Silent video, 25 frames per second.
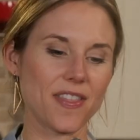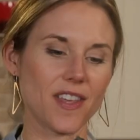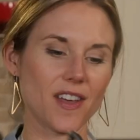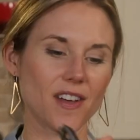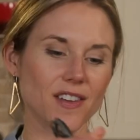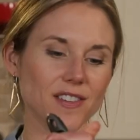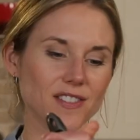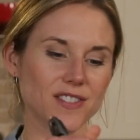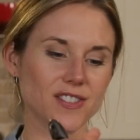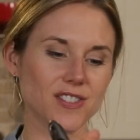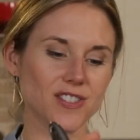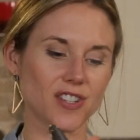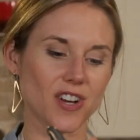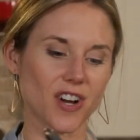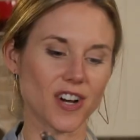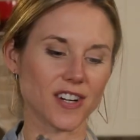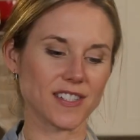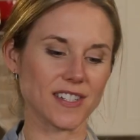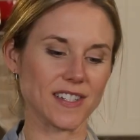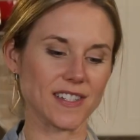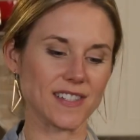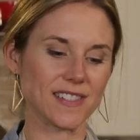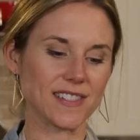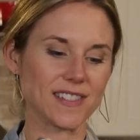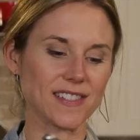they'll
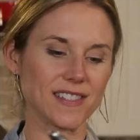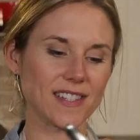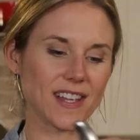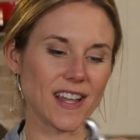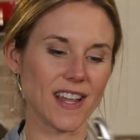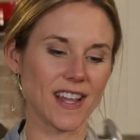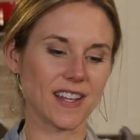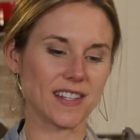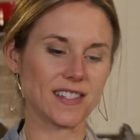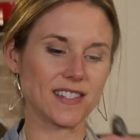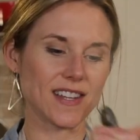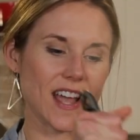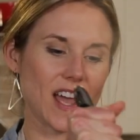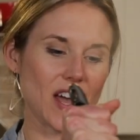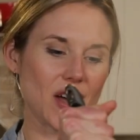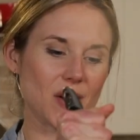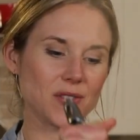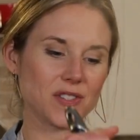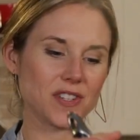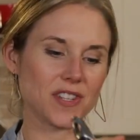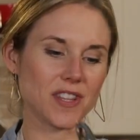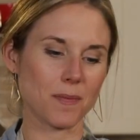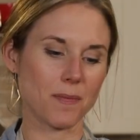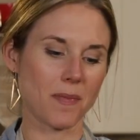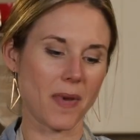start to sink
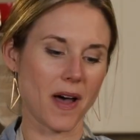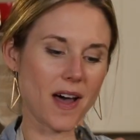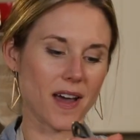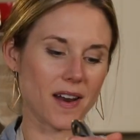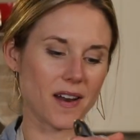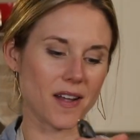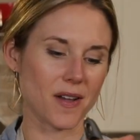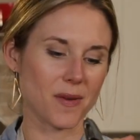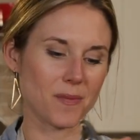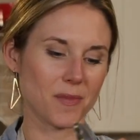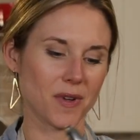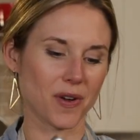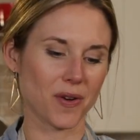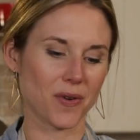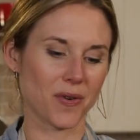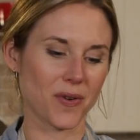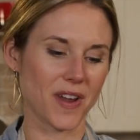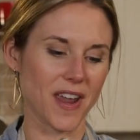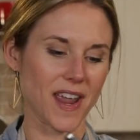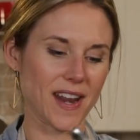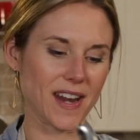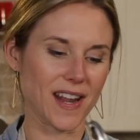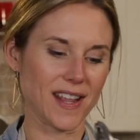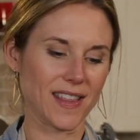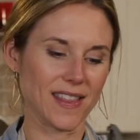down to the bottom,
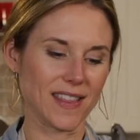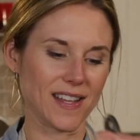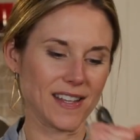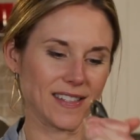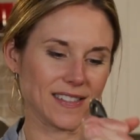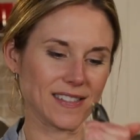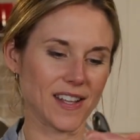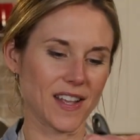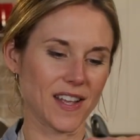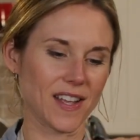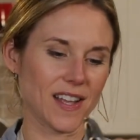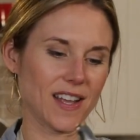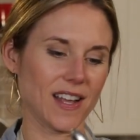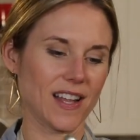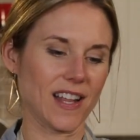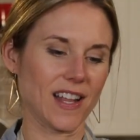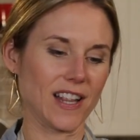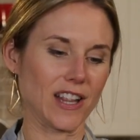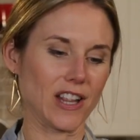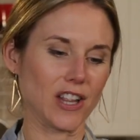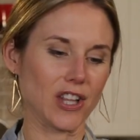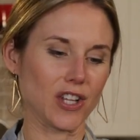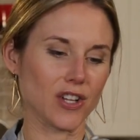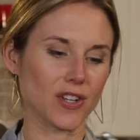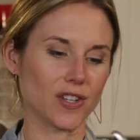creating these
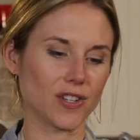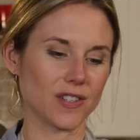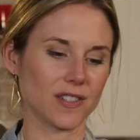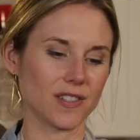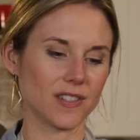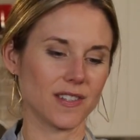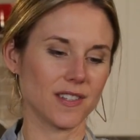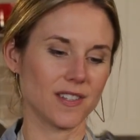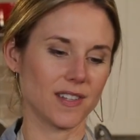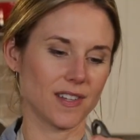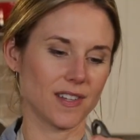little